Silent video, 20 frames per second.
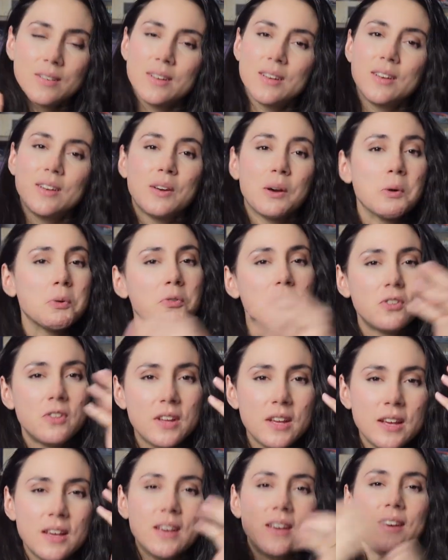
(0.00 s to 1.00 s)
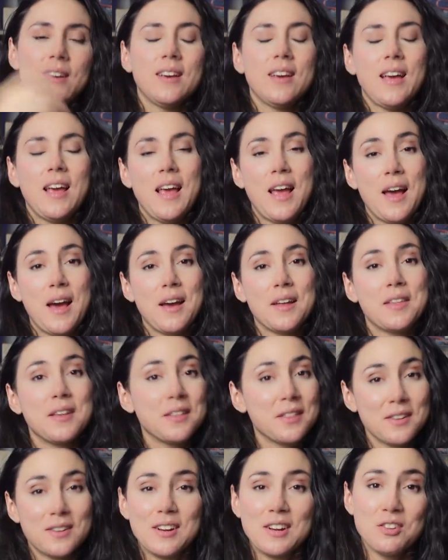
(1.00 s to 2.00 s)
and ghosty. I
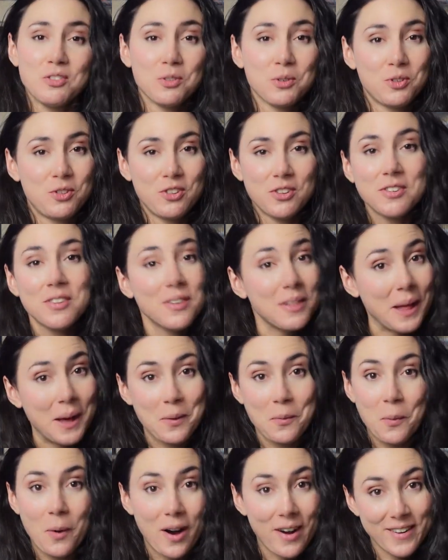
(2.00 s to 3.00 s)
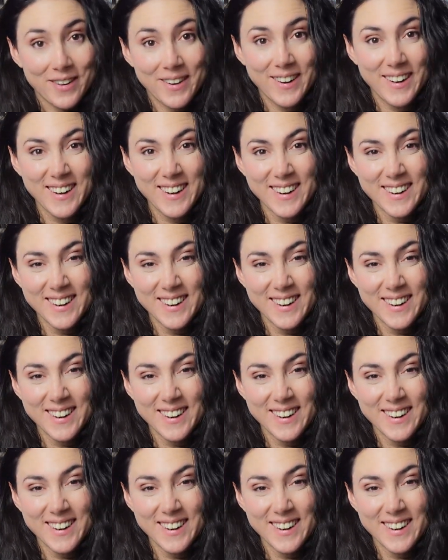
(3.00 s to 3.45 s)
think the tendrils just look like water.